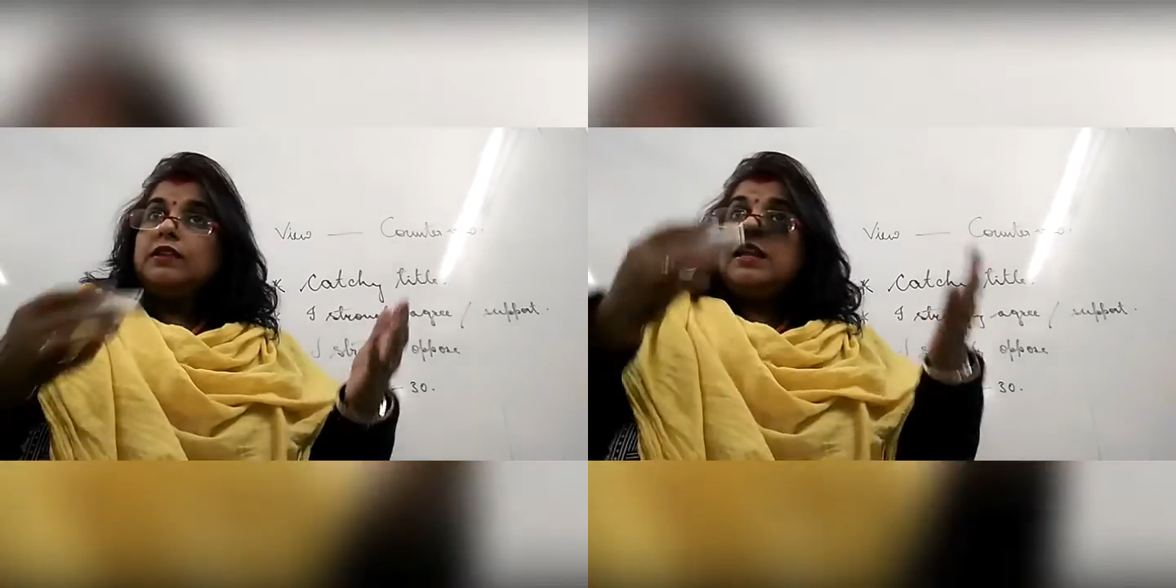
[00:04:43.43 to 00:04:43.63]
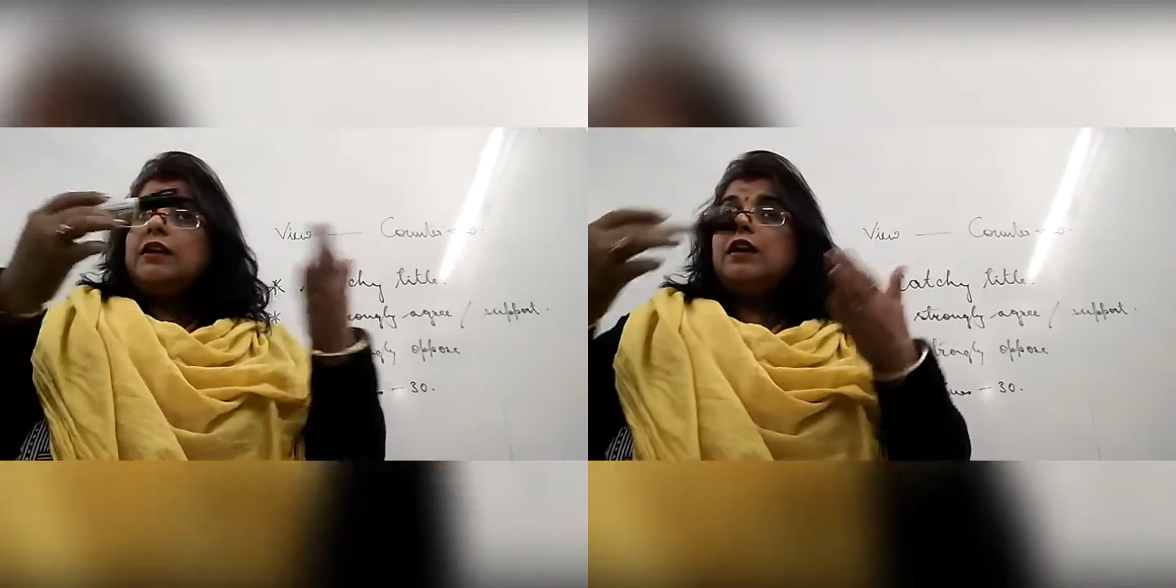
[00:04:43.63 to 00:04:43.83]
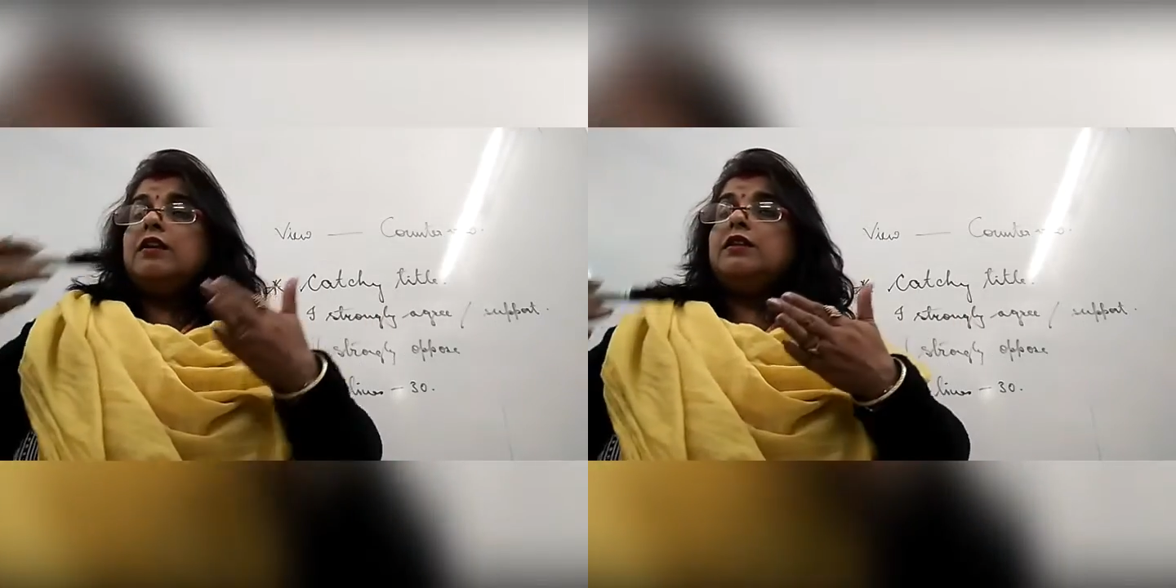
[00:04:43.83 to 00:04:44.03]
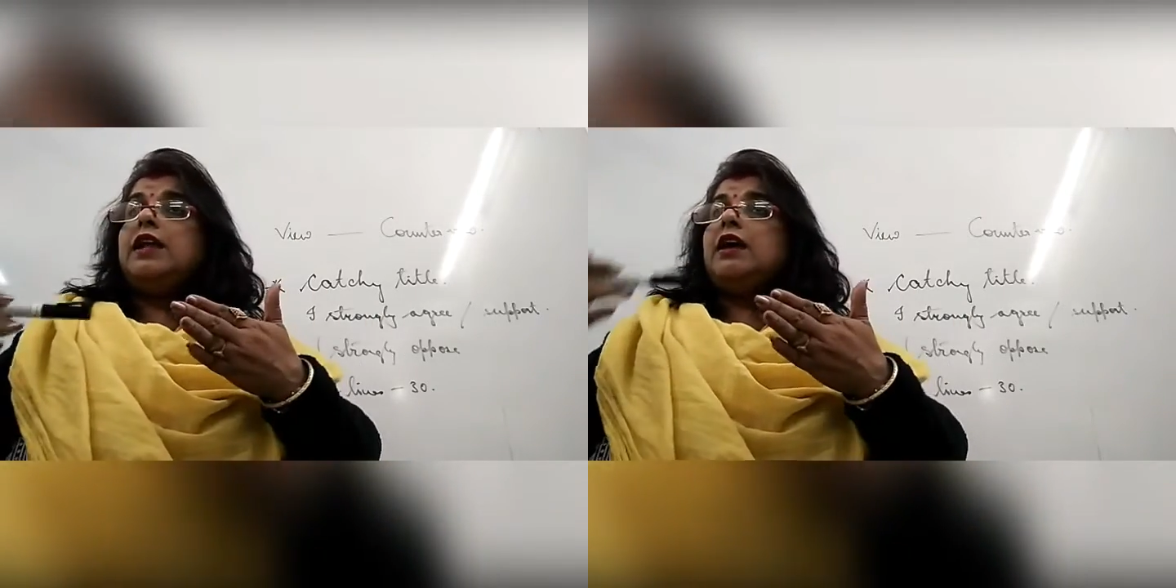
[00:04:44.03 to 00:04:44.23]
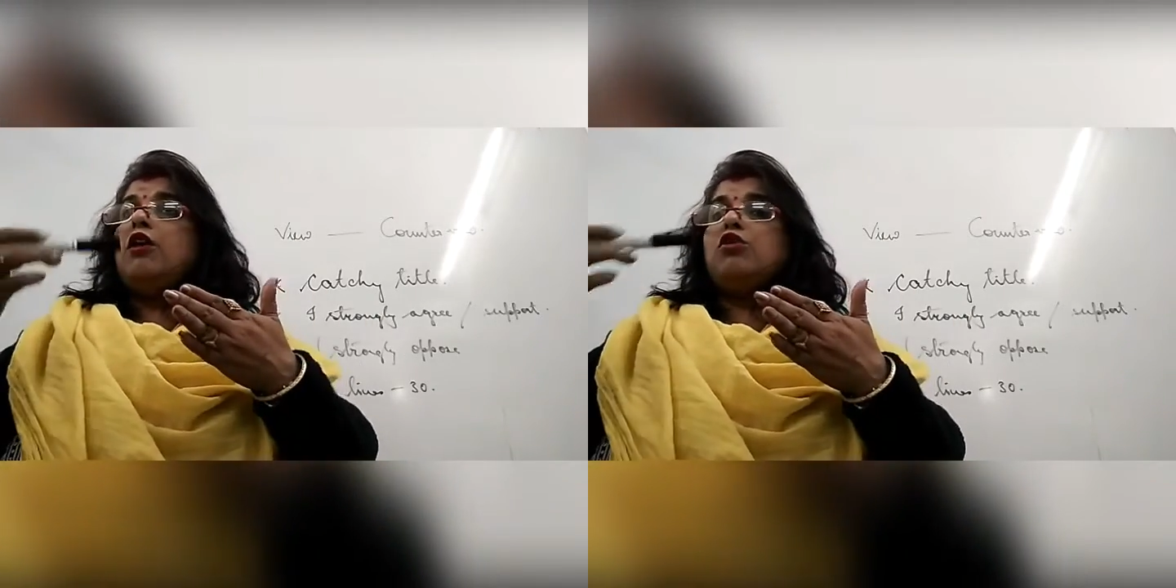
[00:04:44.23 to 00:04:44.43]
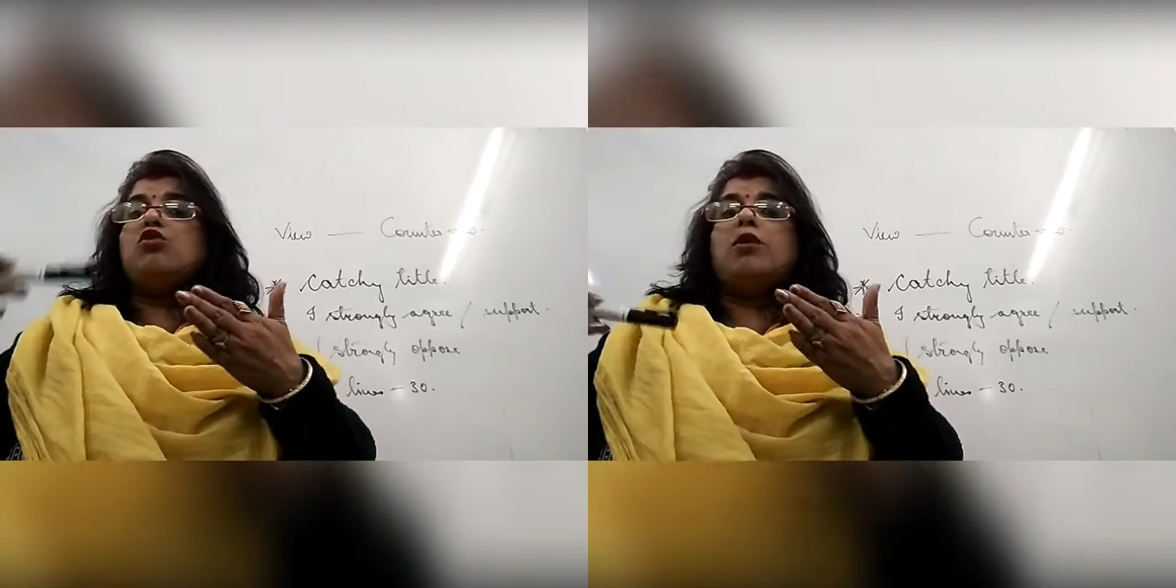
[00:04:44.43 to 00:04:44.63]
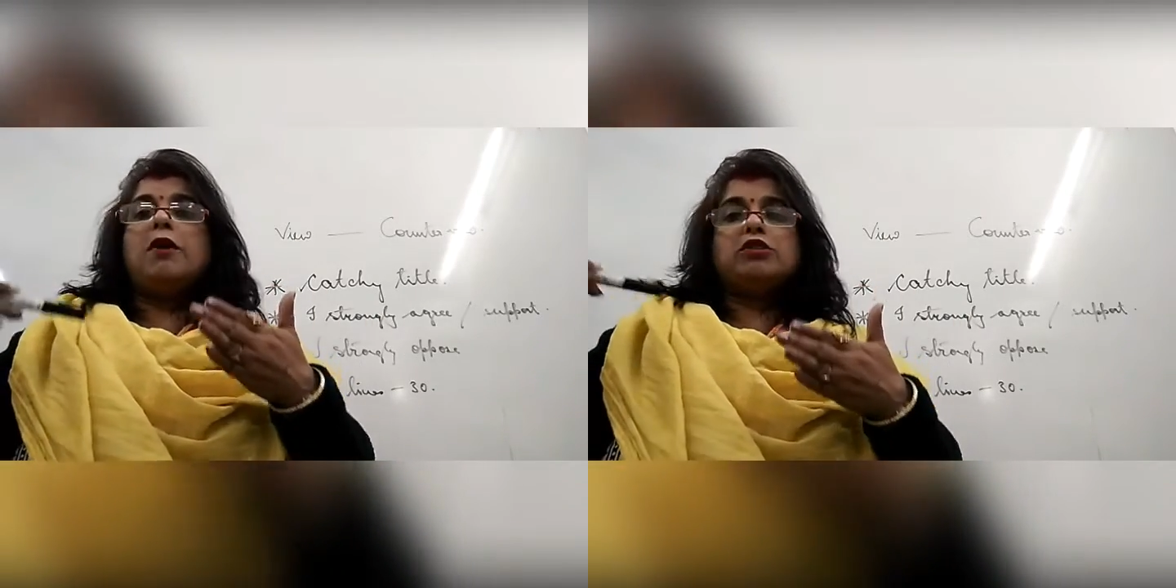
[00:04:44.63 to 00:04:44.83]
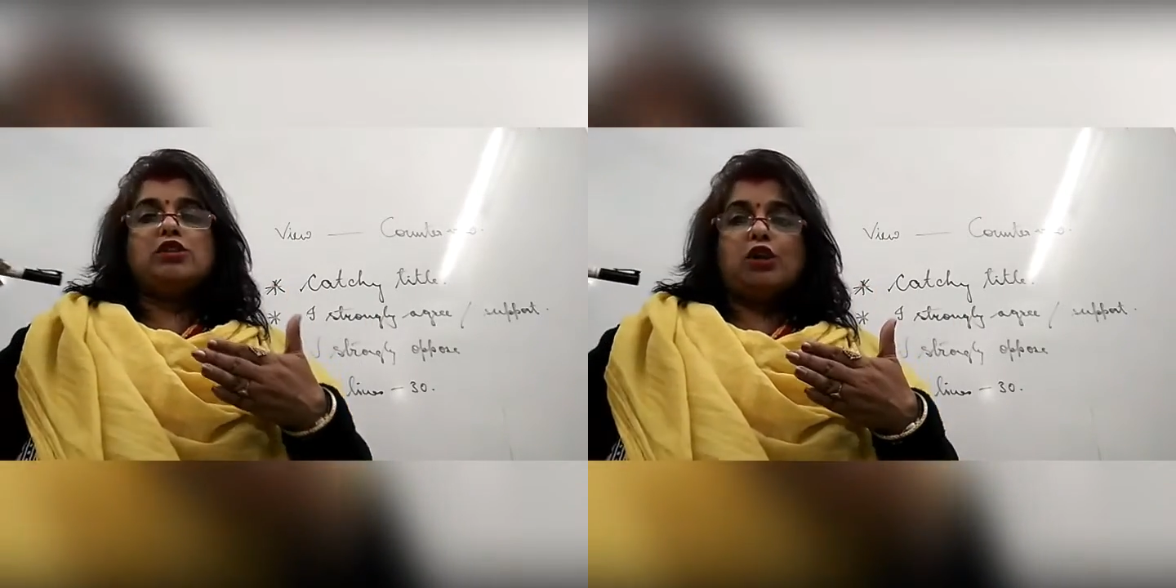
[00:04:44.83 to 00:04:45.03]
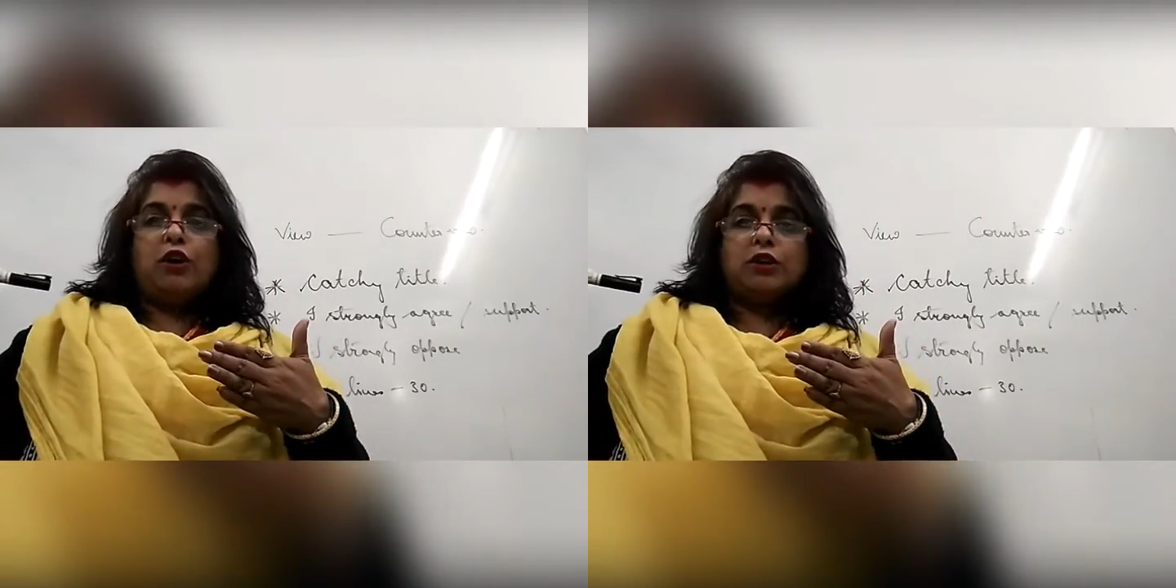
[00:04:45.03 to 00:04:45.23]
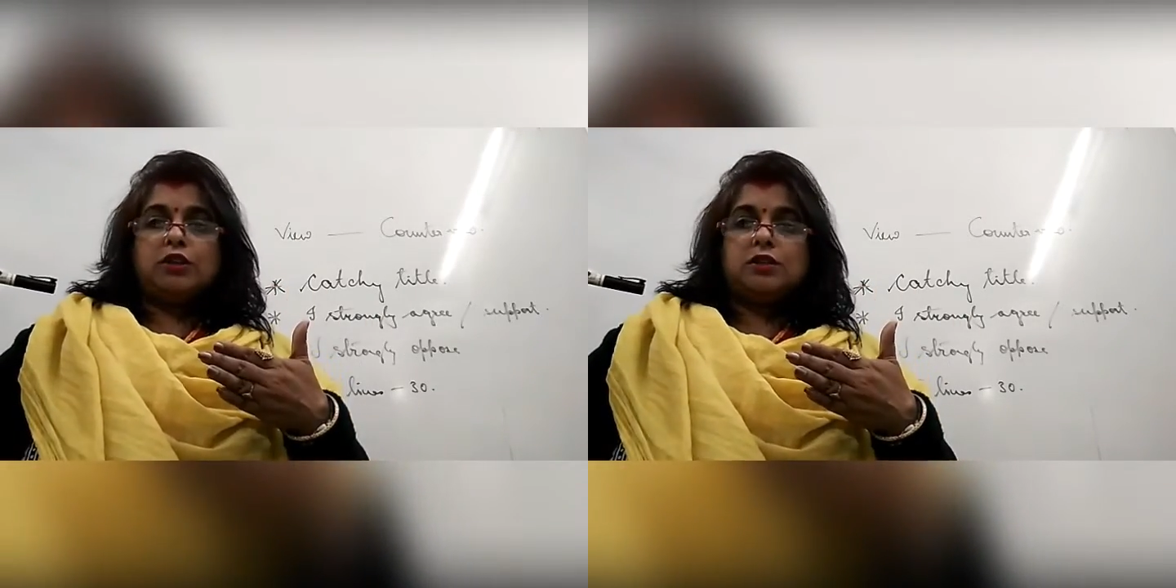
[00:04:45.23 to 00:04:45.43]
Then how you go about your
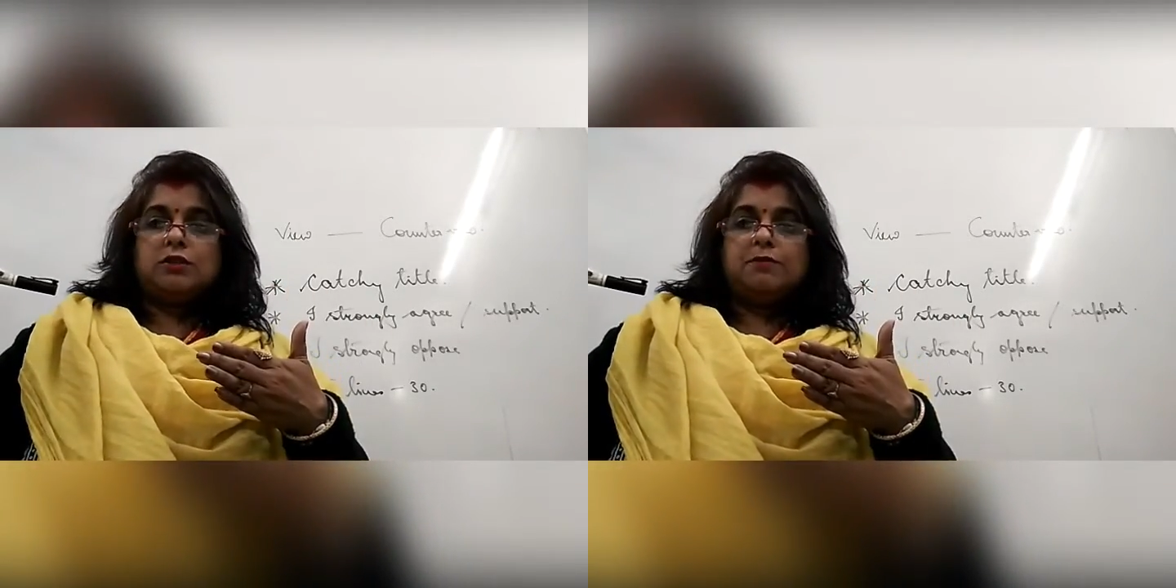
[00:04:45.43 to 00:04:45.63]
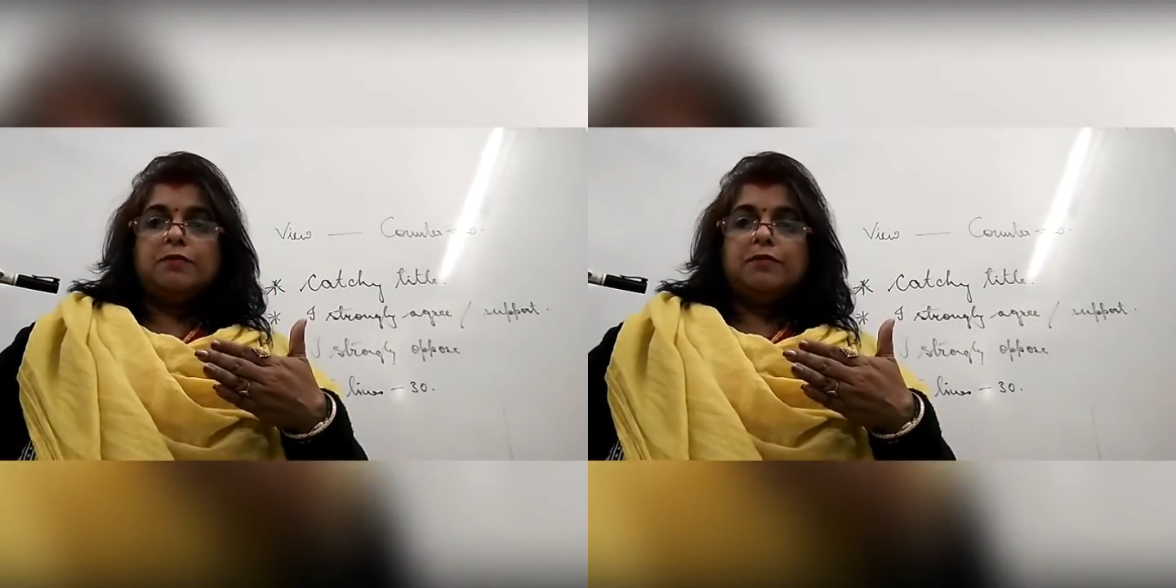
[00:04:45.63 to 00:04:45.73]
thoughts?